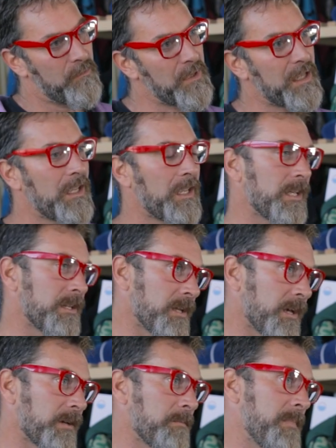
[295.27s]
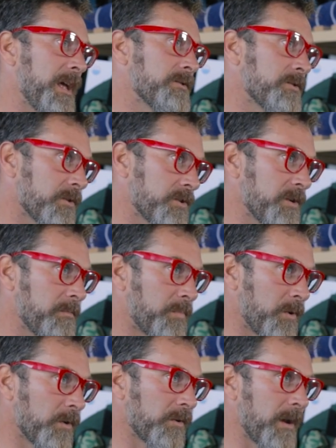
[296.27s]
being in like a mentorship
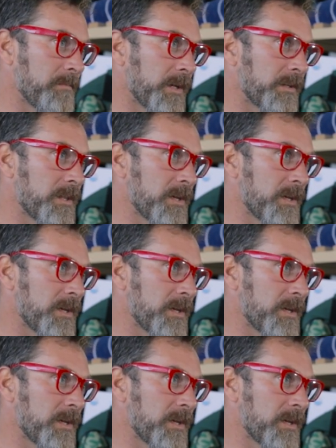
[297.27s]
program like